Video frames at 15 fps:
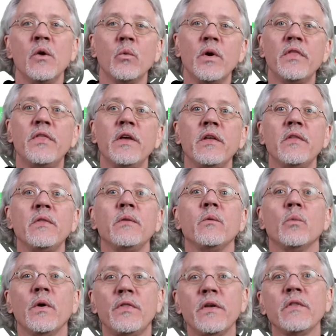within
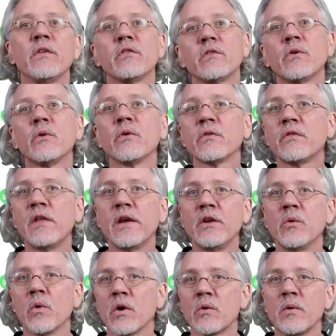the schools that
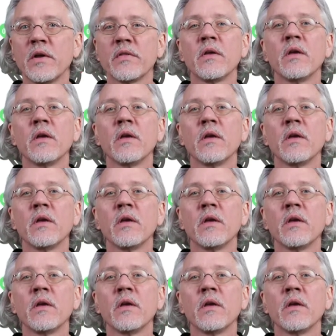you work with.